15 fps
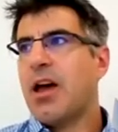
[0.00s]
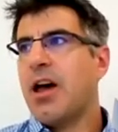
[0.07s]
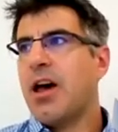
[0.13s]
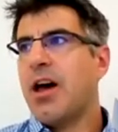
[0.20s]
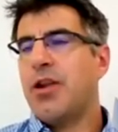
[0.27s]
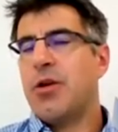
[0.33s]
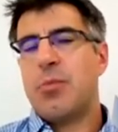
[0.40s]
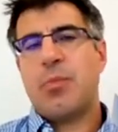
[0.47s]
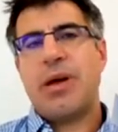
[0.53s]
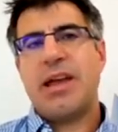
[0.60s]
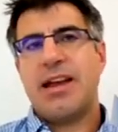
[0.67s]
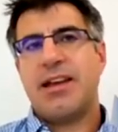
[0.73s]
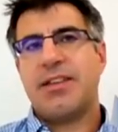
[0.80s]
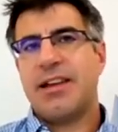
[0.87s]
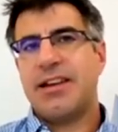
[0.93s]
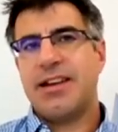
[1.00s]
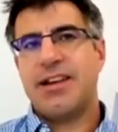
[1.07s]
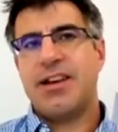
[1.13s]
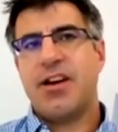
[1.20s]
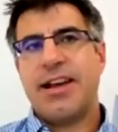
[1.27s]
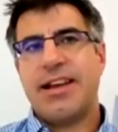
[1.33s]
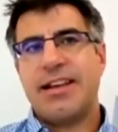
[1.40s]
that. And at peak, they
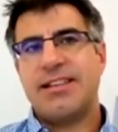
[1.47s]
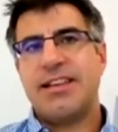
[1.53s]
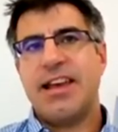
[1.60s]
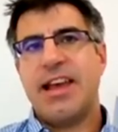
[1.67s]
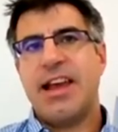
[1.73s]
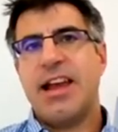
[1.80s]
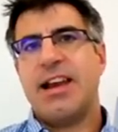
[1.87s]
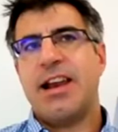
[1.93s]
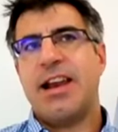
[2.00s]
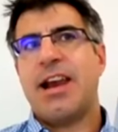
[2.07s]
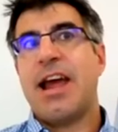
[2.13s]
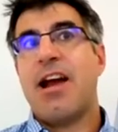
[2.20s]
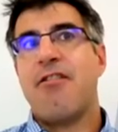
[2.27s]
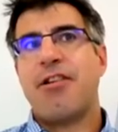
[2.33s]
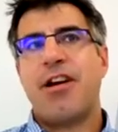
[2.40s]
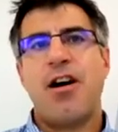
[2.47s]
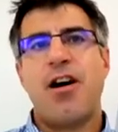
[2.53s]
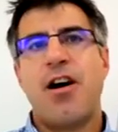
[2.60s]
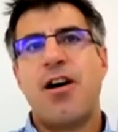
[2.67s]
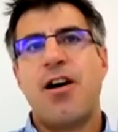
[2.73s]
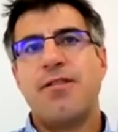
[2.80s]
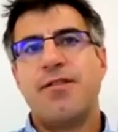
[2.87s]
did 19 in an hour and a
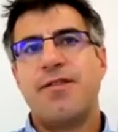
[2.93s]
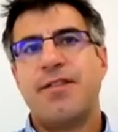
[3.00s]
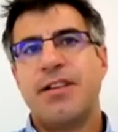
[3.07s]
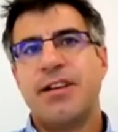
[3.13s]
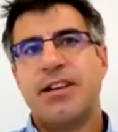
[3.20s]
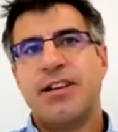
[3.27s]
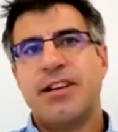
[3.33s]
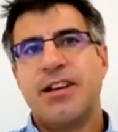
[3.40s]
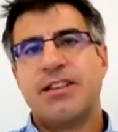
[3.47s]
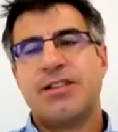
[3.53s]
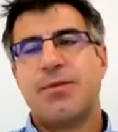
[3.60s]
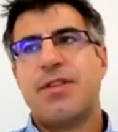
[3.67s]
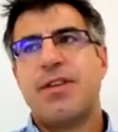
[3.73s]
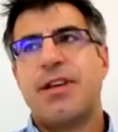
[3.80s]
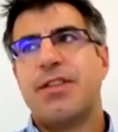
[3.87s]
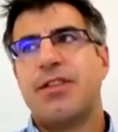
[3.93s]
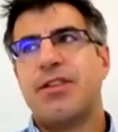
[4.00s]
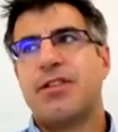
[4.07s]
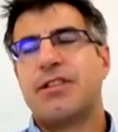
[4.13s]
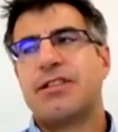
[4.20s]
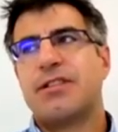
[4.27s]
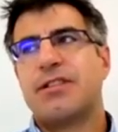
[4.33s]
half. So a thing
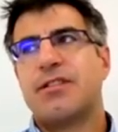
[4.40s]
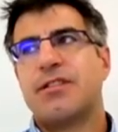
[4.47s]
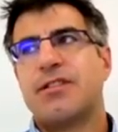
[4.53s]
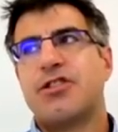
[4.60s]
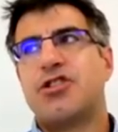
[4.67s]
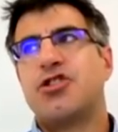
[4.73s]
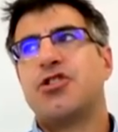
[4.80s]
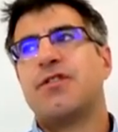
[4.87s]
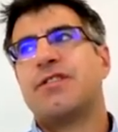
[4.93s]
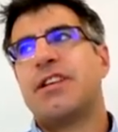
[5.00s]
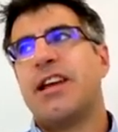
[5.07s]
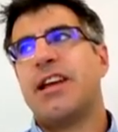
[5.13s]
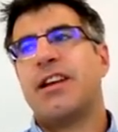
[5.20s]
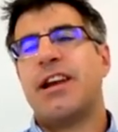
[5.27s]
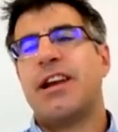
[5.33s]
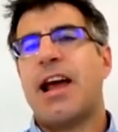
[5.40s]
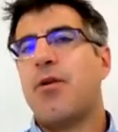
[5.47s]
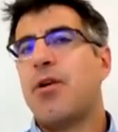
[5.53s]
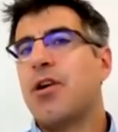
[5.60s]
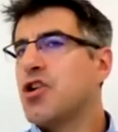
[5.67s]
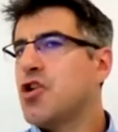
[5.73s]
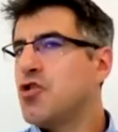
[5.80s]
that should have taken an
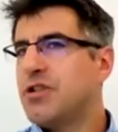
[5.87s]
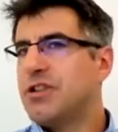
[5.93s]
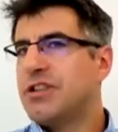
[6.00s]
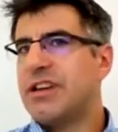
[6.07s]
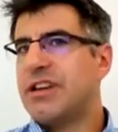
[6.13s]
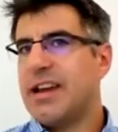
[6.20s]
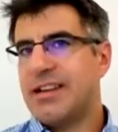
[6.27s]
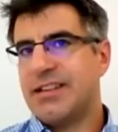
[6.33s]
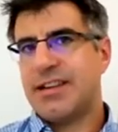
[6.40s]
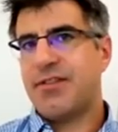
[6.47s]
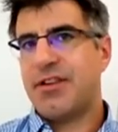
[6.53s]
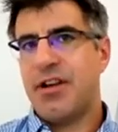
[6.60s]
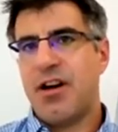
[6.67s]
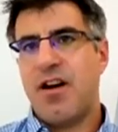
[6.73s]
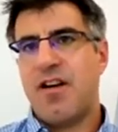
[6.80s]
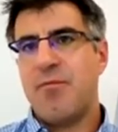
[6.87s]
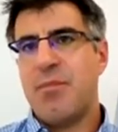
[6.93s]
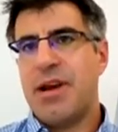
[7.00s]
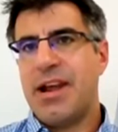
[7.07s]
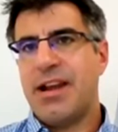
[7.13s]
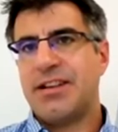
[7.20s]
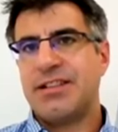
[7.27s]
hour could take seven and a half
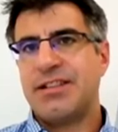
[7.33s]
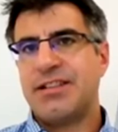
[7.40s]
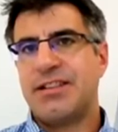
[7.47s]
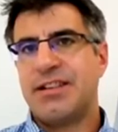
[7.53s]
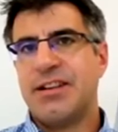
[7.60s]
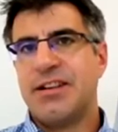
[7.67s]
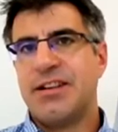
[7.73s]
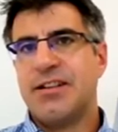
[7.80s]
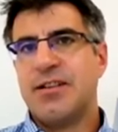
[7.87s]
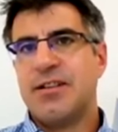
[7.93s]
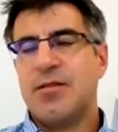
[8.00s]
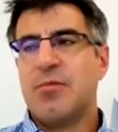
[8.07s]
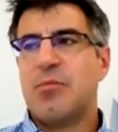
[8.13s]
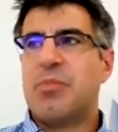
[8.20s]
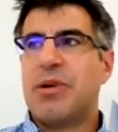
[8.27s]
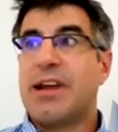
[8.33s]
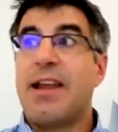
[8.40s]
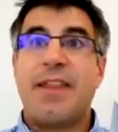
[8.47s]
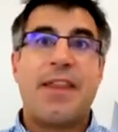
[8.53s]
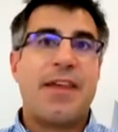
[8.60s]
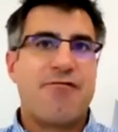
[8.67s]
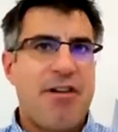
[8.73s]
minutes. But
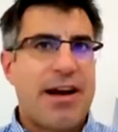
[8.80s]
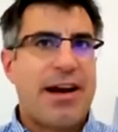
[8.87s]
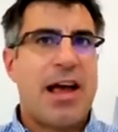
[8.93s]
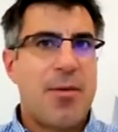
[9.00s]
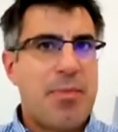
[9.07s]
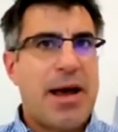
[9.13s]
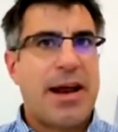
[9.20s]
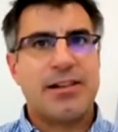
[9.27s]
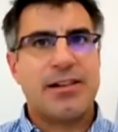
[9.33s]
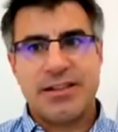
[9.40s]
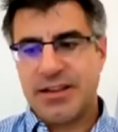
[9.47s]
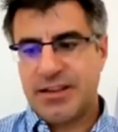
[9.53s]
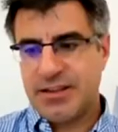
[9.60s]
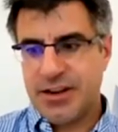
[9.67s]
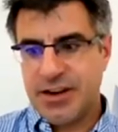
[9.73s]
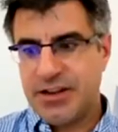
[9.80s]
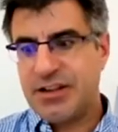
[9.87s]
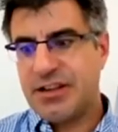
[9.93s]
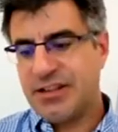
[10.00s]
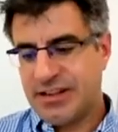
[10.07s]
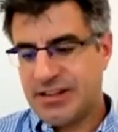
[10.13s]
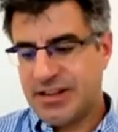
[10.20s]
again, then they ran out of panels because the
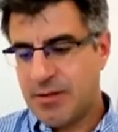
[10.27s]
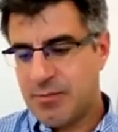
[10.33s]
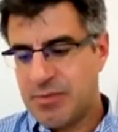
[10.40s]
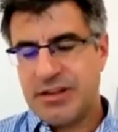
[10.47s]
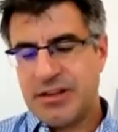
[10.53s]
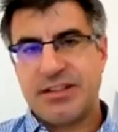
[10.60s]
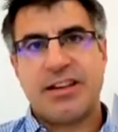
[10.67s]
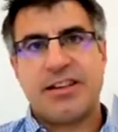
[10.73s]
logistics hadn't been